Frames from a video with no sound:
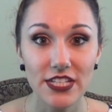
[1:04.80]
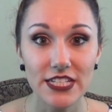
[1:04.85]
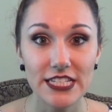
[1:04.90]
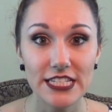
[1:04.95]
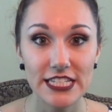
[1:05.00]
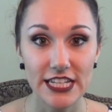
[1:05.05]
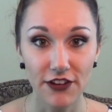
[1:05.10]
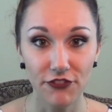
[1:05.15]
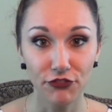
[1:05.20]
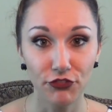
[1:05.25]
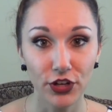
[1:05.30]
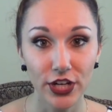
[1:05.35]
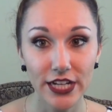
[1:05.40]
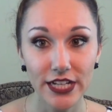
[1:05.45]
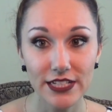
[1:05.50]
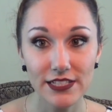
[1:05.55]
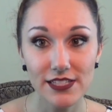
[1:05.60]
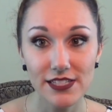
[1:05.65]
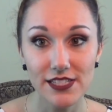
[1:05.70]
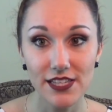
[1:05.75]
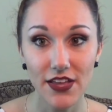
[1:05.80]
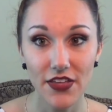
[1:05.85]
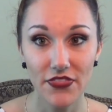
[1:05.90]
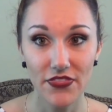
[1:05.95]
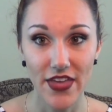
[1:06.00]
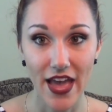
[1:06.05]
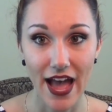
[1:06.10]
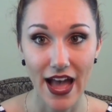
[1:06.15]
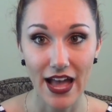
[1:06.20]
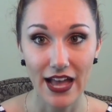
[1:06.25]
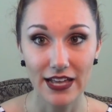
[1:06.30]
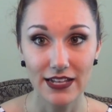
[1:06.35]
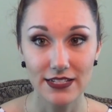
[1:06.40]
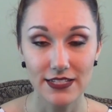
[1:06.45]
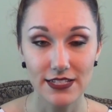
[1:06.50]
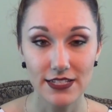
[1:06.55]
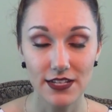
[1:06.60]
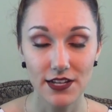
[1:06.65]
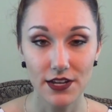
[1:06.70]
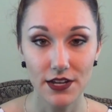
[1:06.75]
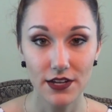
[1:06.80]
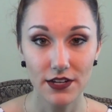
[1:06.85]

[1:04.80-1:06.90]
the difference that